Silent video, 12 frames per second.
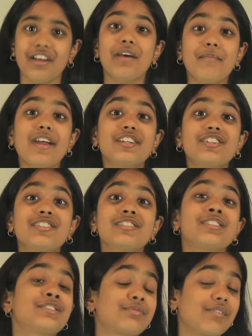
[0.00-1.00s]
Make sure to
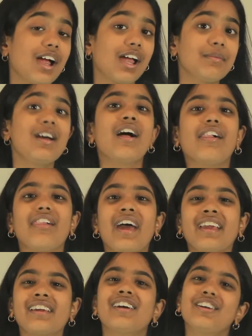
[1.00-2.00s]
subscribe,
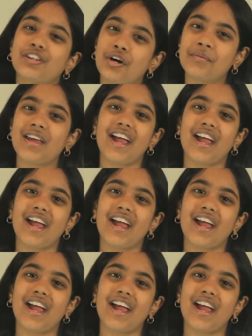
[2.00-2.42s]
like, comment